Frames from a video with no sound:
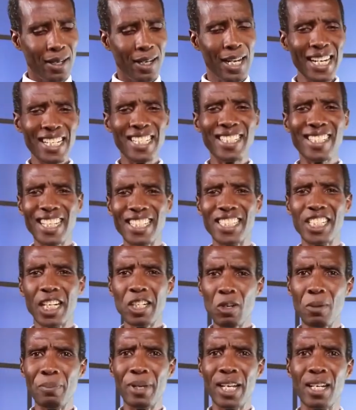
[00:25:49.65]
ladies and
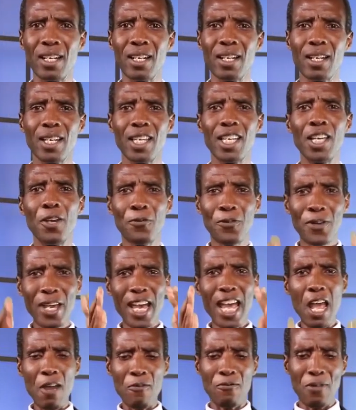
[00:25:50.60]
gentlemen, if
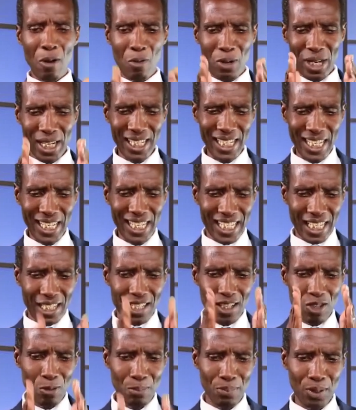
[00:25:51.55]
ever we
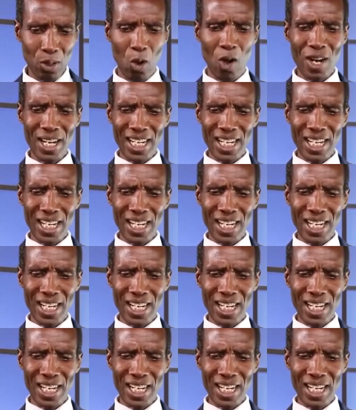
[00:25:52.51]
needed to be